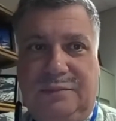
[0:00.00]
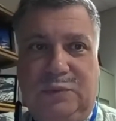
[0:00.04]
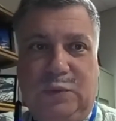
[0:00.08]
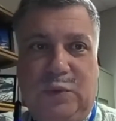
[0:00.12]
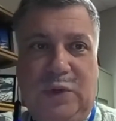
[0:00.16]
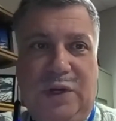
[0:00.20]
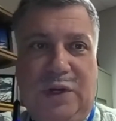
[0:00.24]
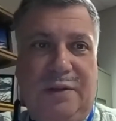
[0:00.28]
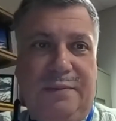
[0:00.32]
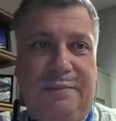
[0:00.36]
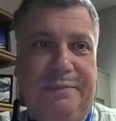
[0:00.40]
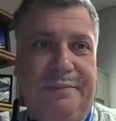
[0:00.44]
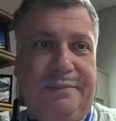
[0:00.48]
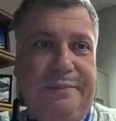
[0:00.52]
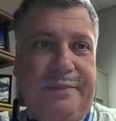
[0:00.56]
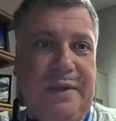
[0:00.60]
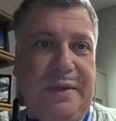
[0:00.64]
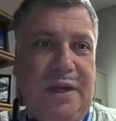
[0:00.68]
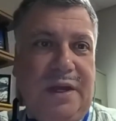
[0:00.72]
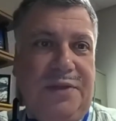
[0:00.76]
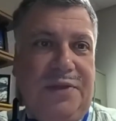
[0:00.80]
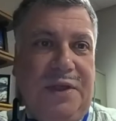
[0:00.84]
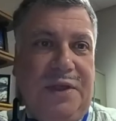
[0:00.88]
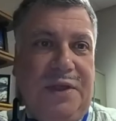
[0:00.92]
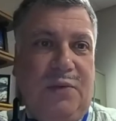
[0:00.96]
Well,
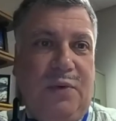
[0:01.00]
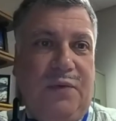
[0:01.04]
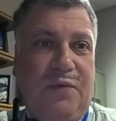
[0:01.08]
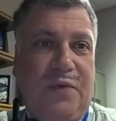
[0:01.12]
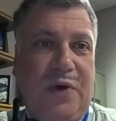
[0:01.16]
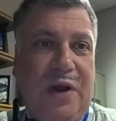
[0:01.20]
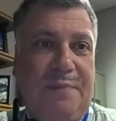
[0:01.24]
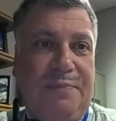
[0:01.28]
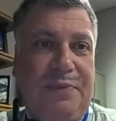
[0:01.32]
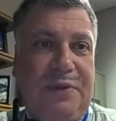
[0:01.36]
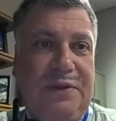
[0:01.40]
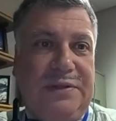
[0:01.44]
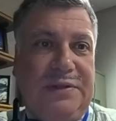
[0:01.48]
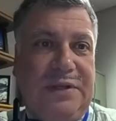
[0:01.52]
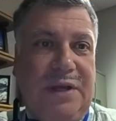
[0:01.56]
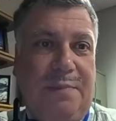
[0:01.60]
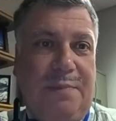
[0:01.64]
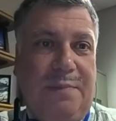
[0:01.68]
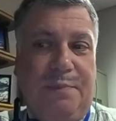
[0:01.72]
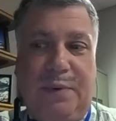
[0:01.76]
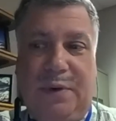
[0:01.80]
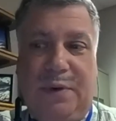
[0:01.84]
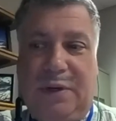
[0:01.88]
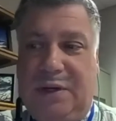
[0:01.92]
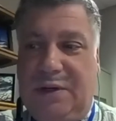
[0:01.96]
I think we've wrapped this
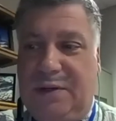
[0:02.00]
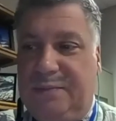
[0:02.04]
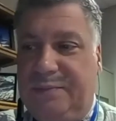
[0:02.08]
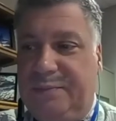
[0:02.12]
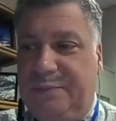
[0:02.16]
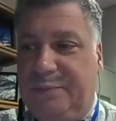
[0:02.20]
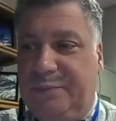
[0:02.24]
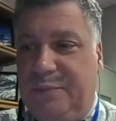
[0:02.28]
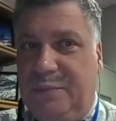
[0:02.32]
up uh,